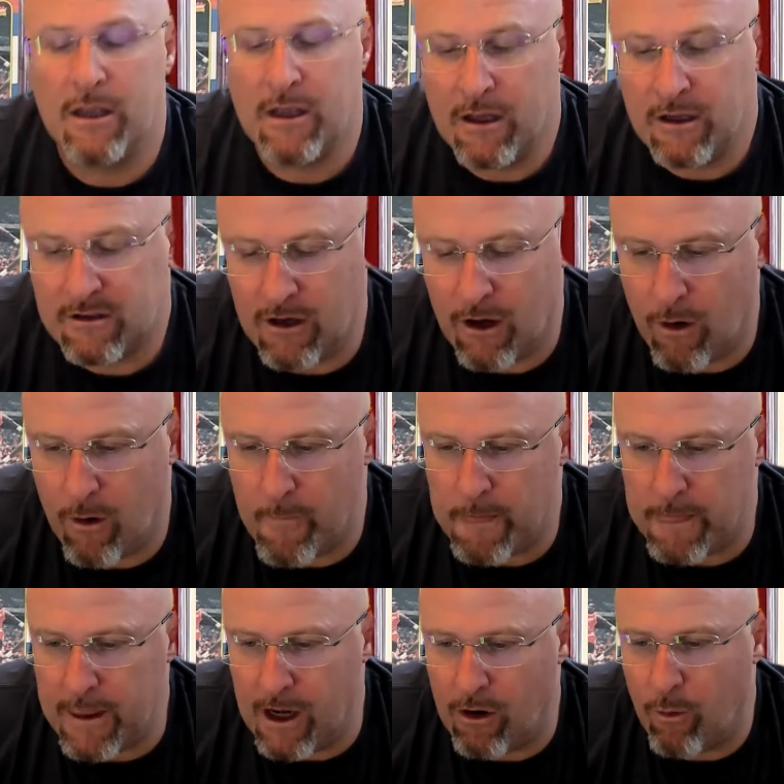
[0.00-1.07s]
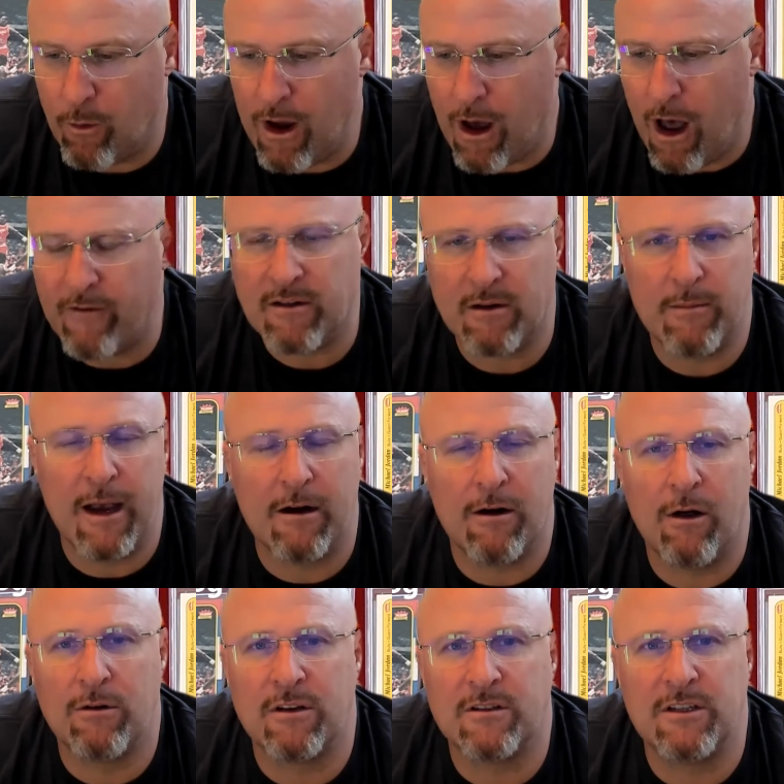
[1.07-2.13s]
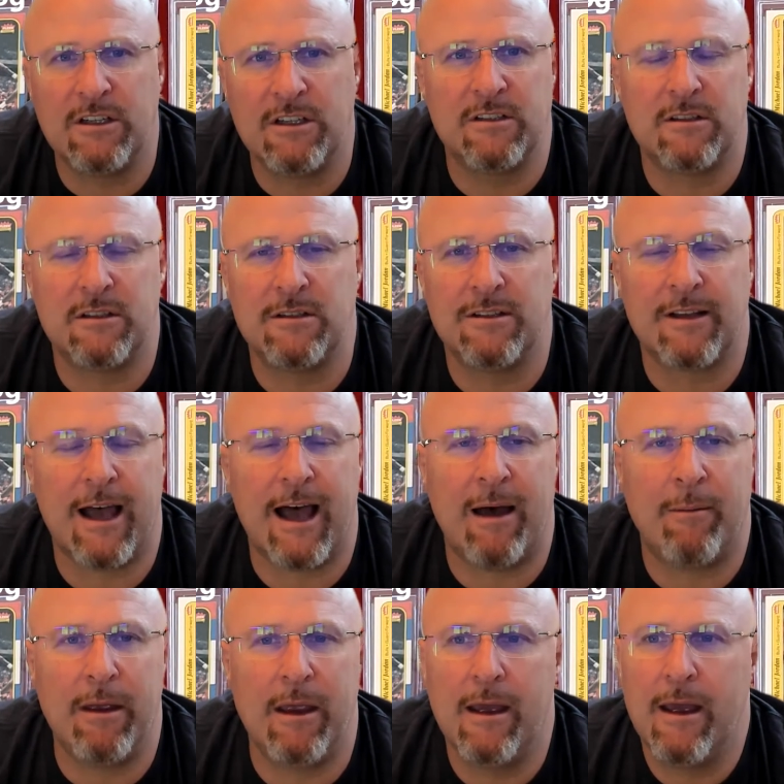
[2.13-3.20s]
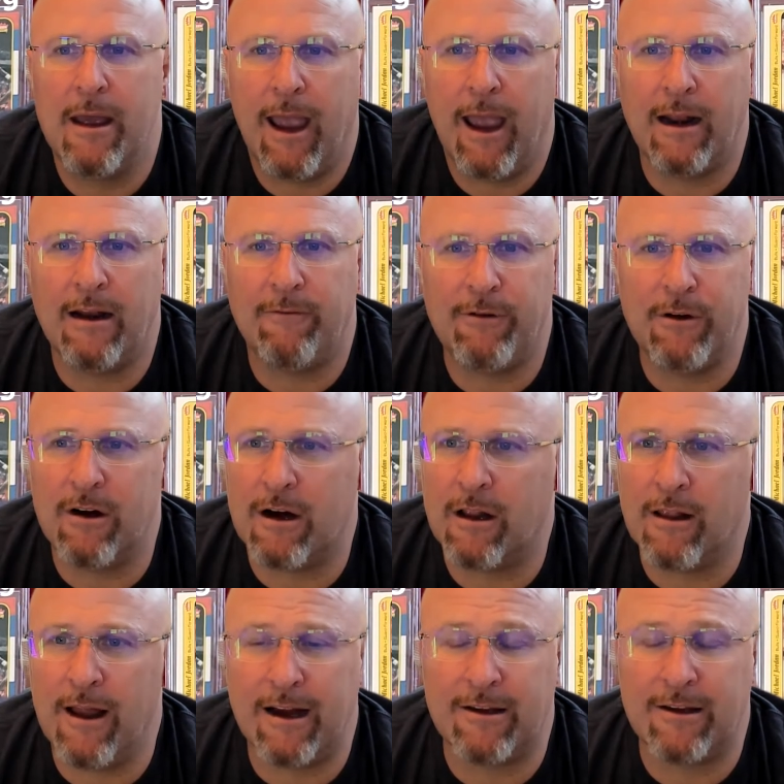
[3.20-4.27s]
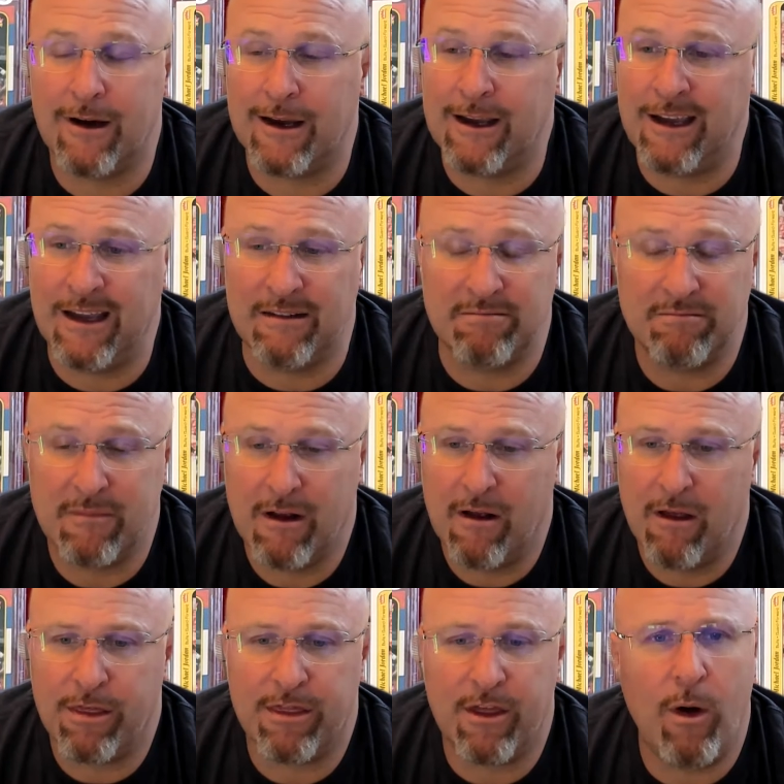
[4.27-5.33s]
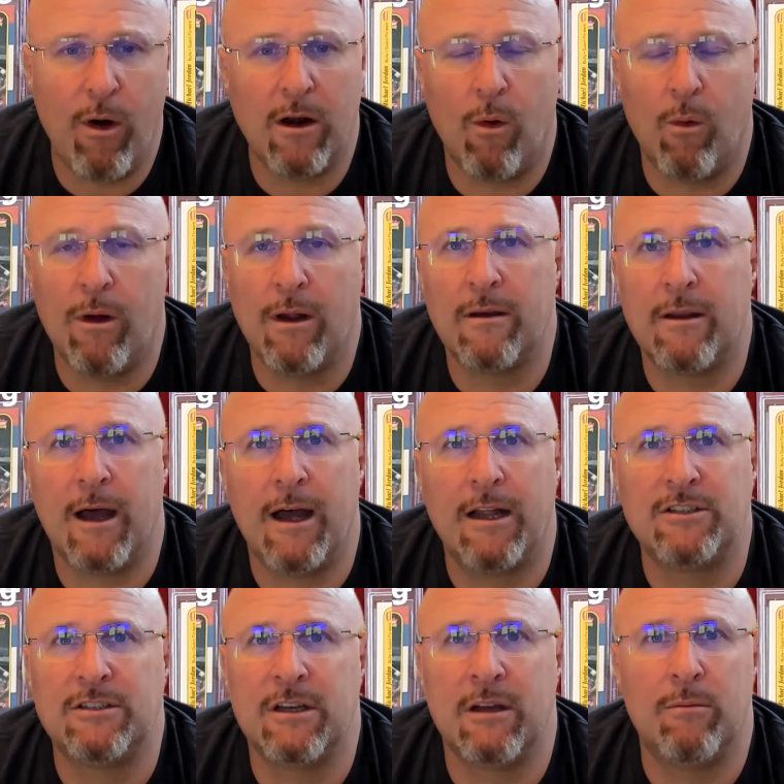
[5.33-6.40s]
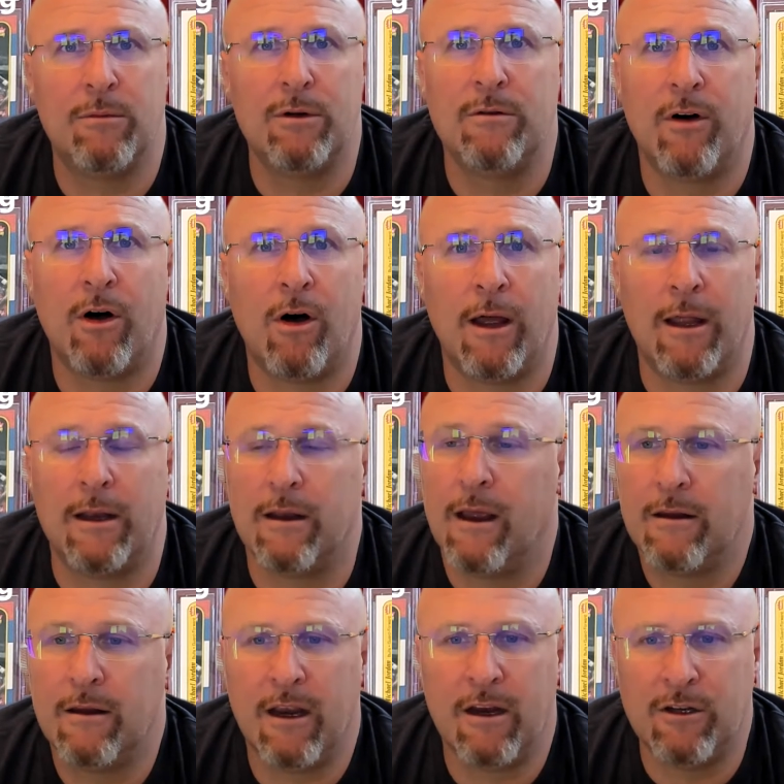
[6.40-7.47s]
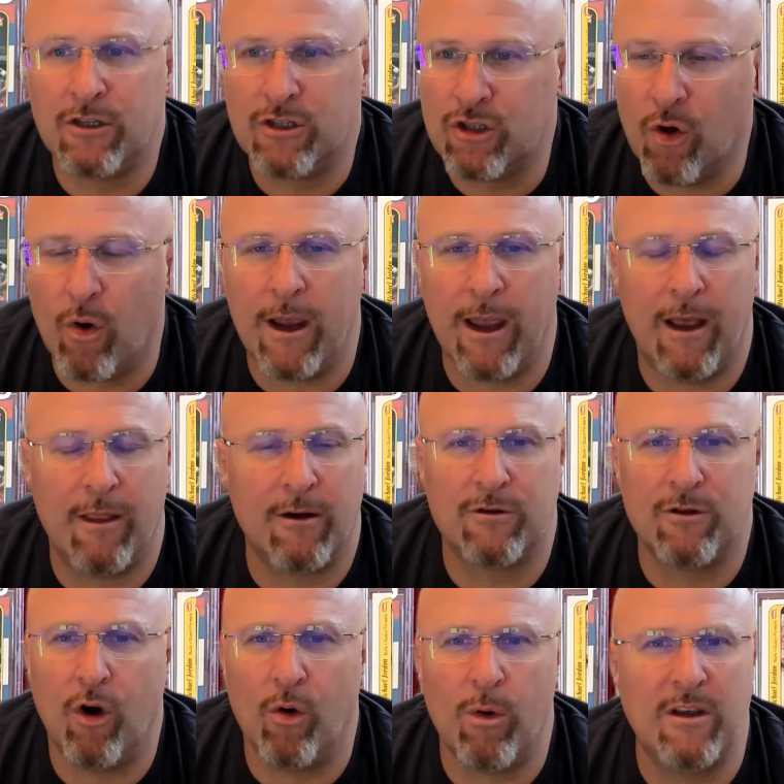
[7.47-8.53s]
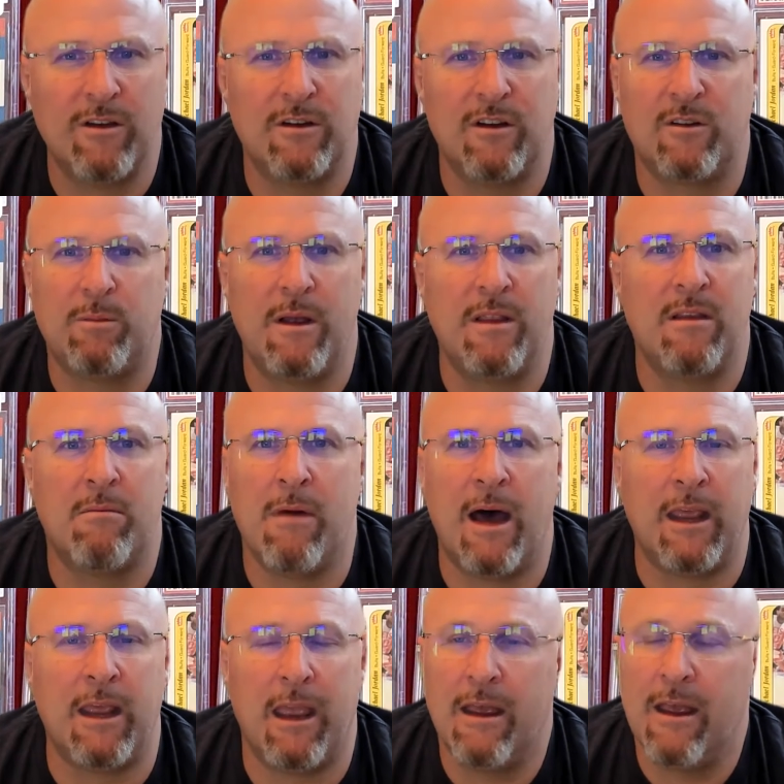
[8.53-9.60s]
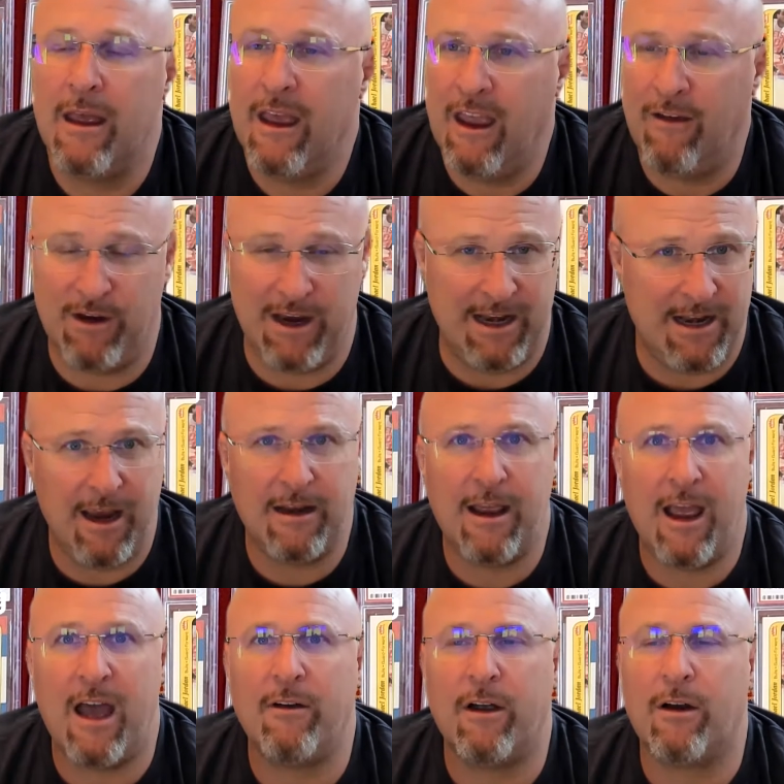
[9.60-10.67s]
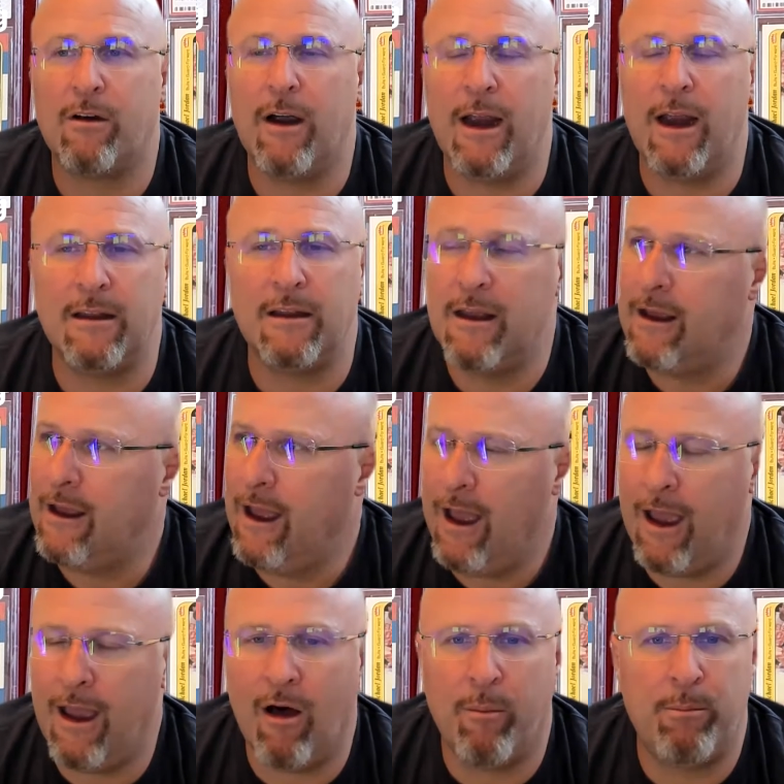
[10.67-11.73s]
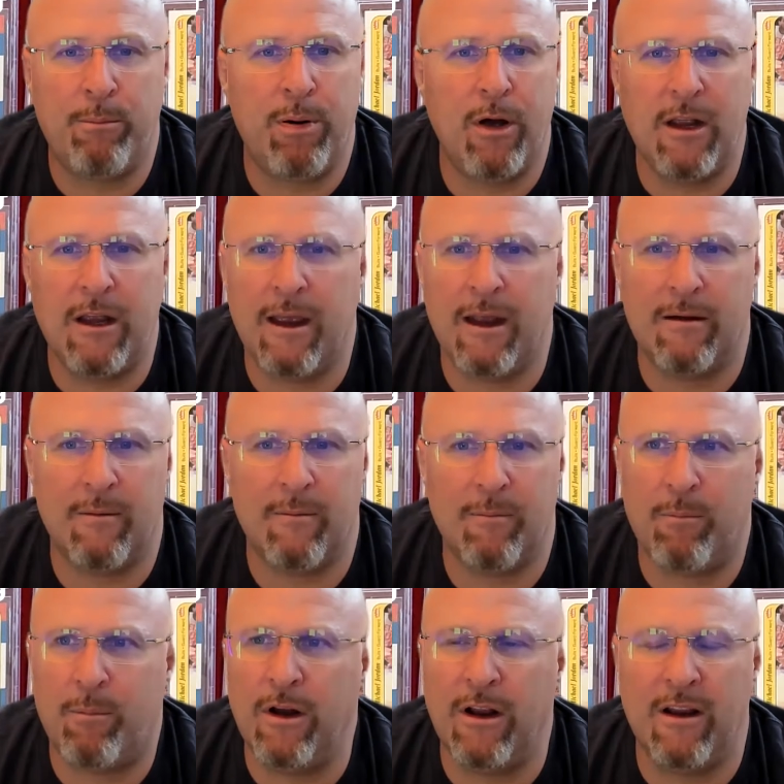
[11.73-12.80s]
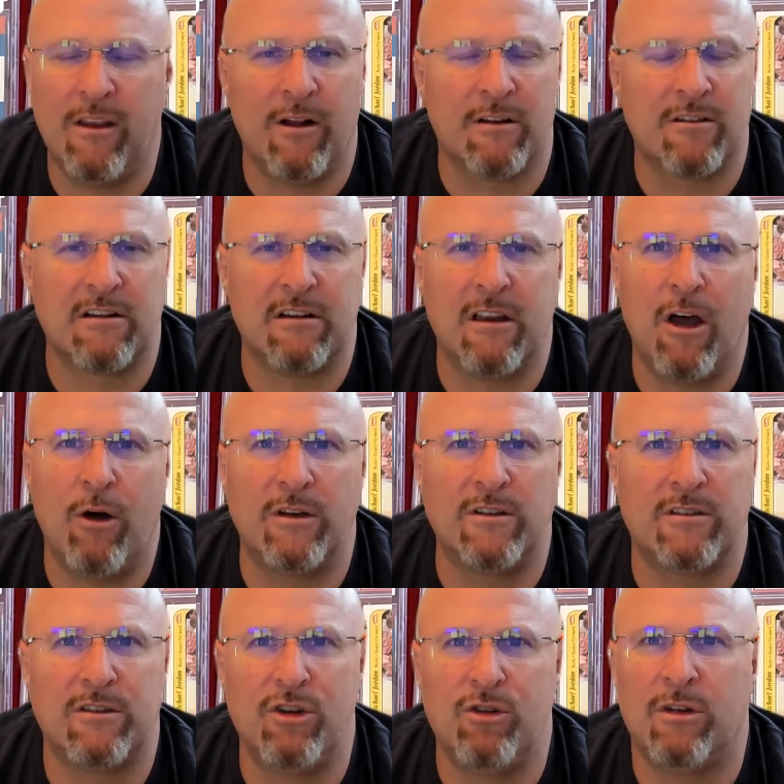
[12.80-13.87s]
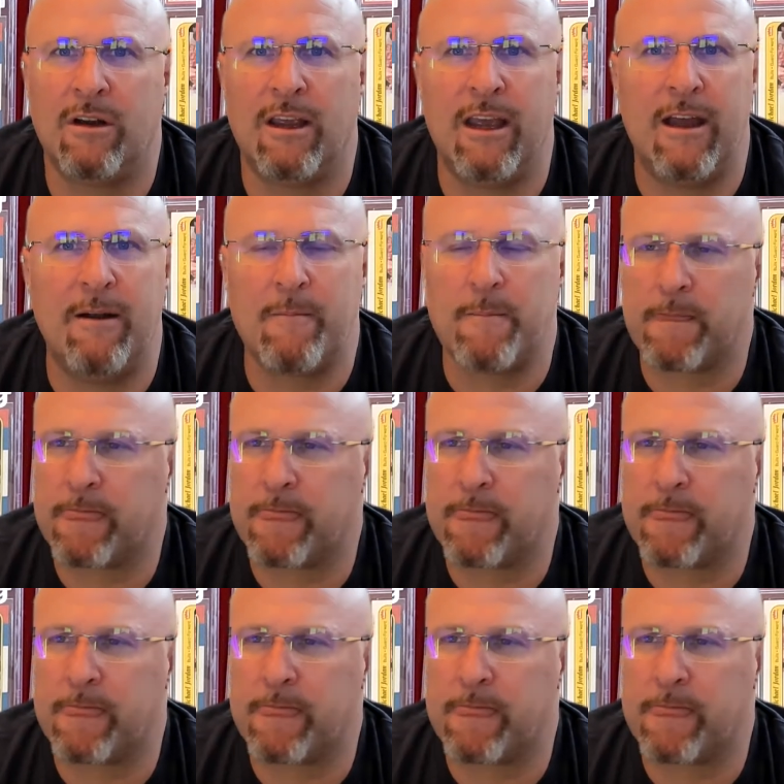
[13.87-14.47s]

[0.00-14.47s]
So, we all have to make our own decisions in this hobby. And if you're a collector, again, throw it in a one touch and move on. Enjoy it. There's no reason to spend the money. If you need to have it graded, hell, put it in the slowest you can get.